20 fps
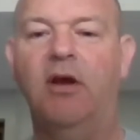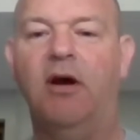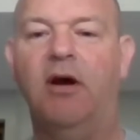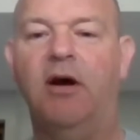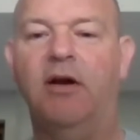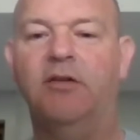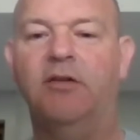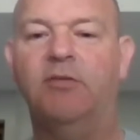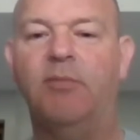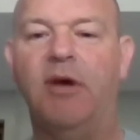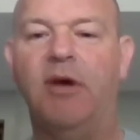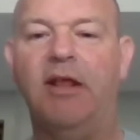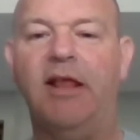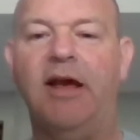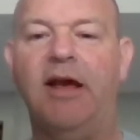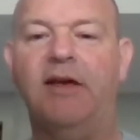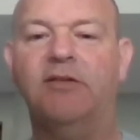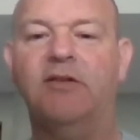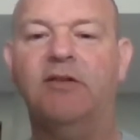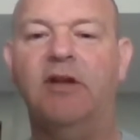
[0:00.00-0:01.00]
It's my
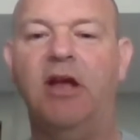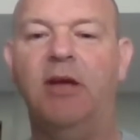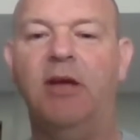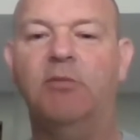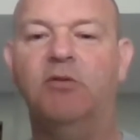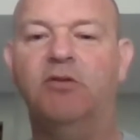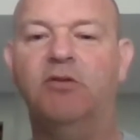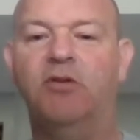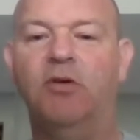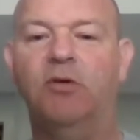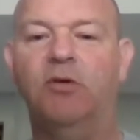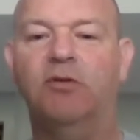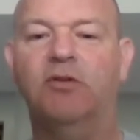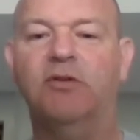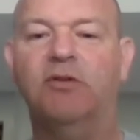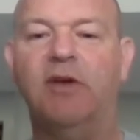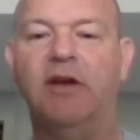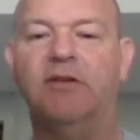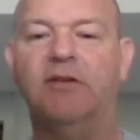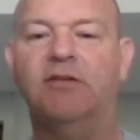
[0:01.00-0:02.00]
last name,
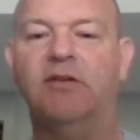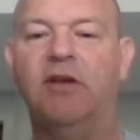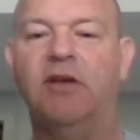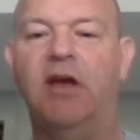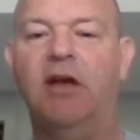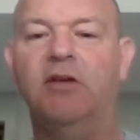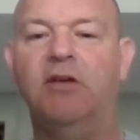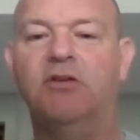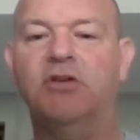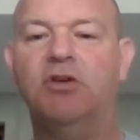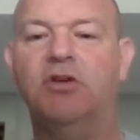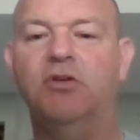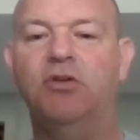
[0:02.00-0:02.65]
Schuetz, SCHUETZ,